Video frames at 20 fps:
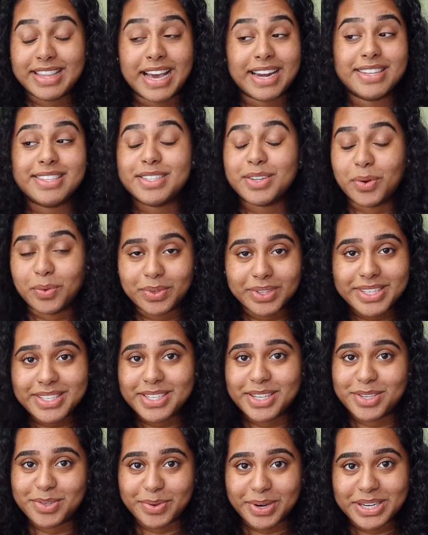That is the only
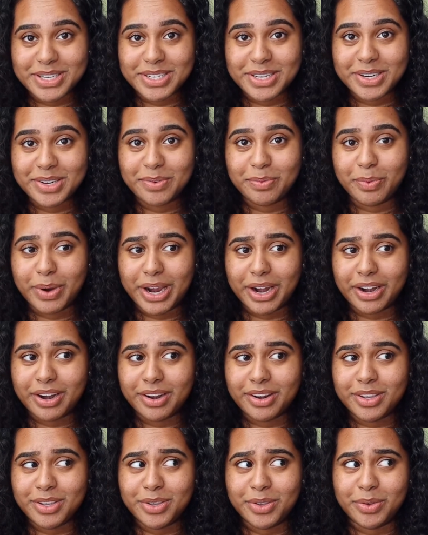situation where
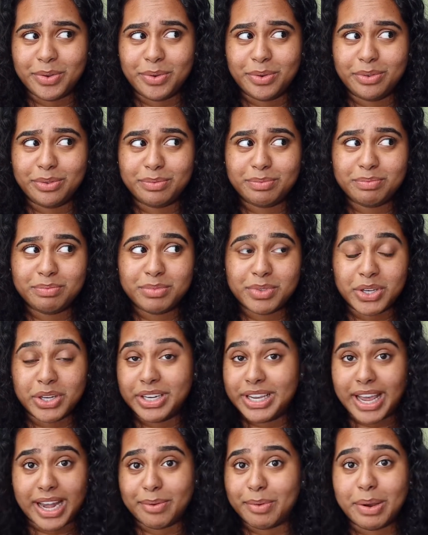you could
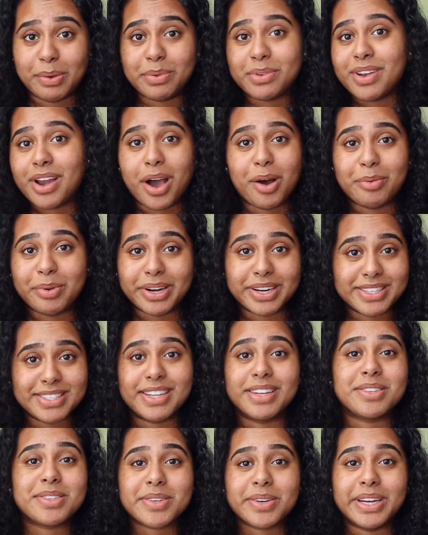get away with not wearing
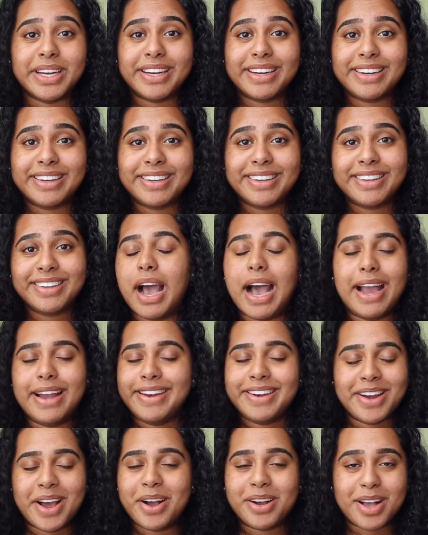sunscreen. I
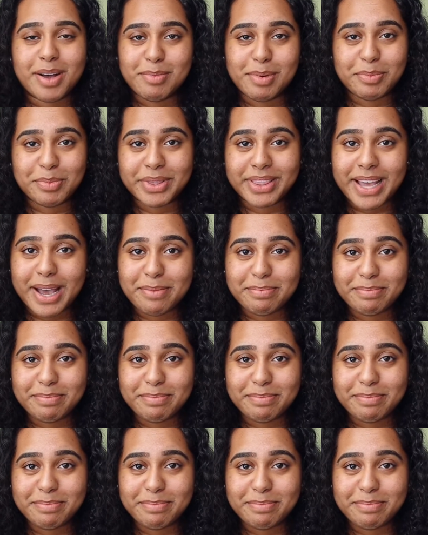did not come up with that